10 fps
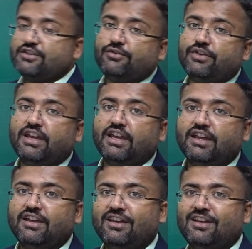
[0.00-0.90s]
of A.
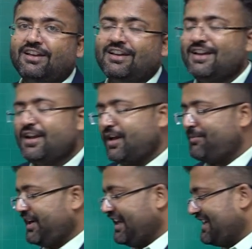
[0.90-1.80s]
A
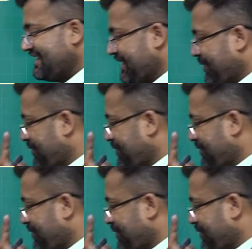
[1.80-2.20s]
pretty interesting